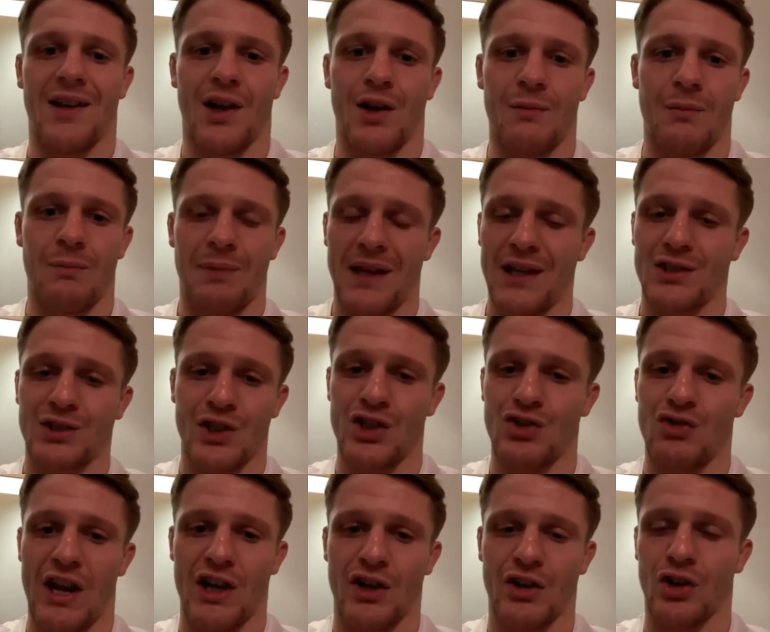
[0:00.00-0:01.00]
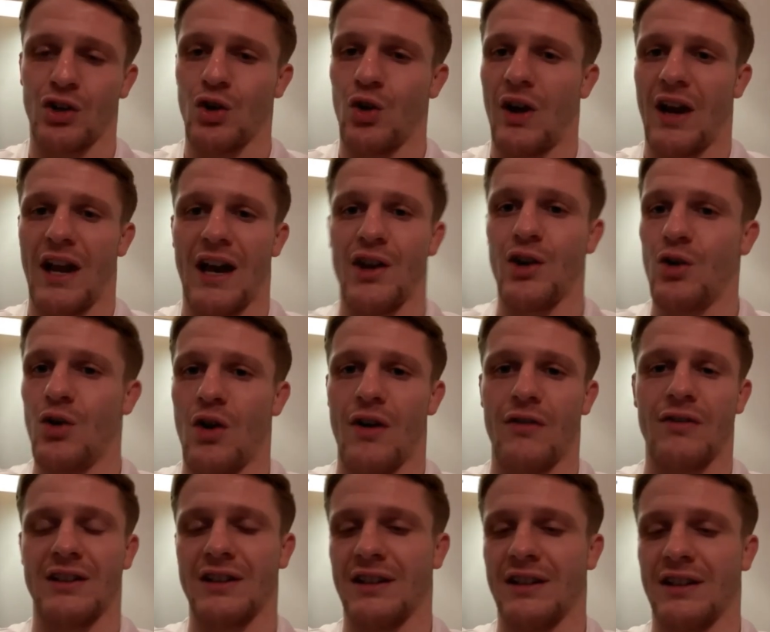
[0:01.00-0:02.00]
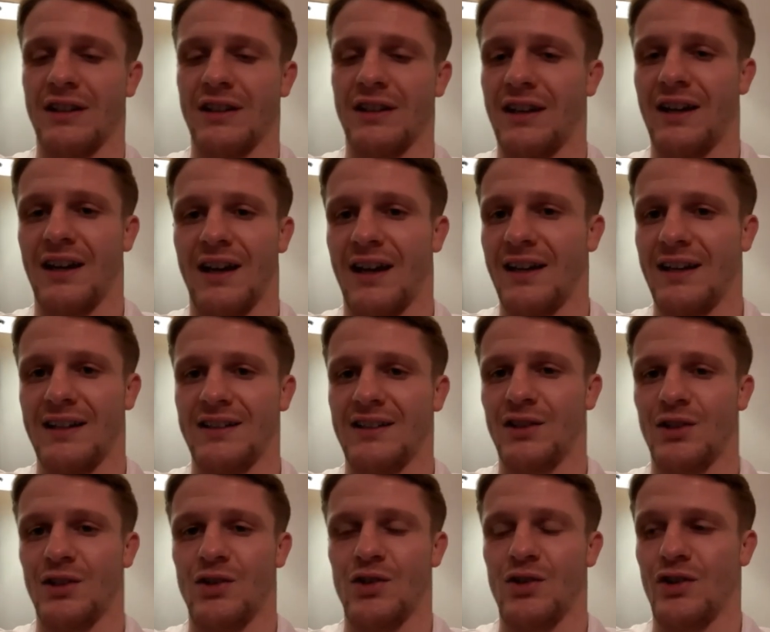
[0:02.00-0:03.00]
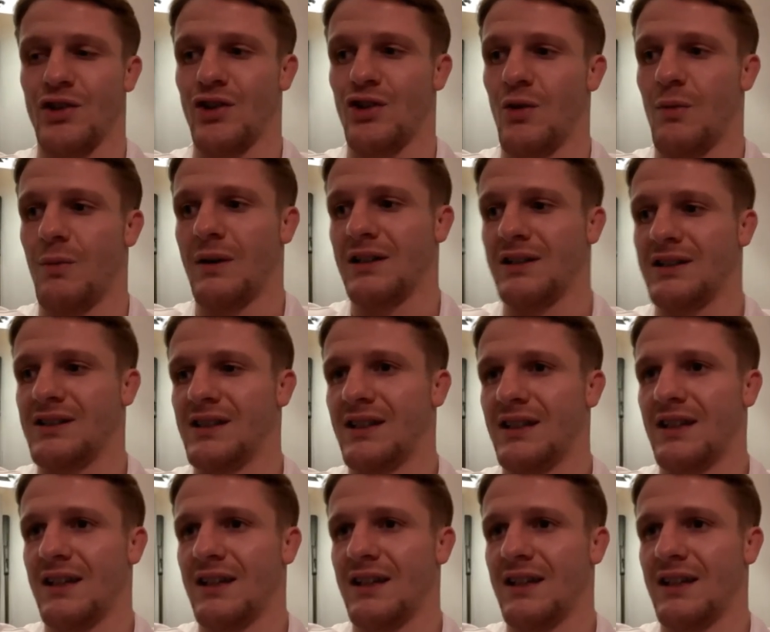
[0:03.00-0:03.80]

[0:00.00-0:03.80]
based on his record alone, I know everything that I need to know, you know, because